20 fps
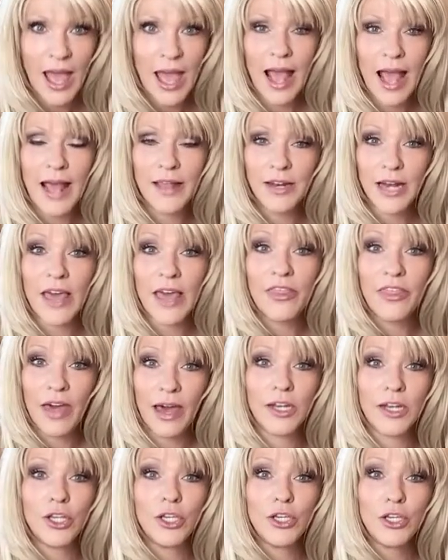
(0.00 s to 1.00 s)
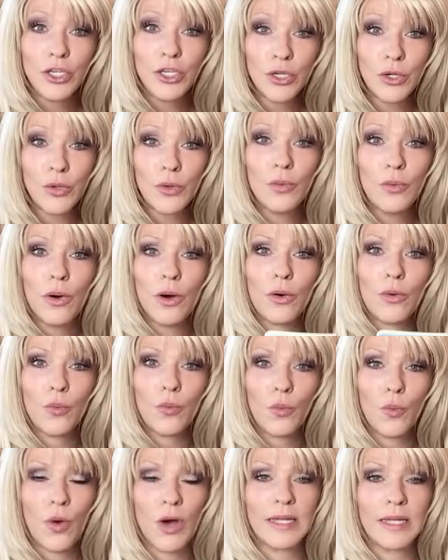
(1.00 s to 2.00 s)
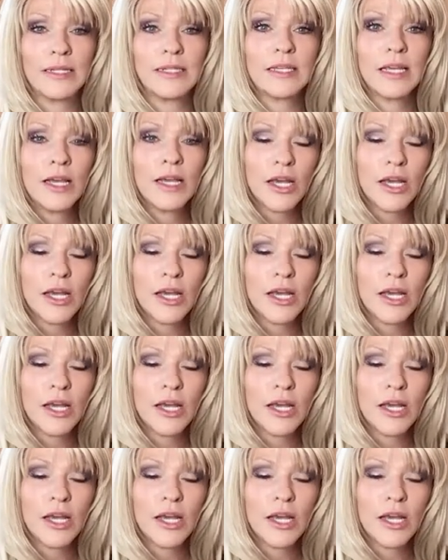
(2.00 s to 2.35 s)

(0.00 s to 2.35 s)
and that you want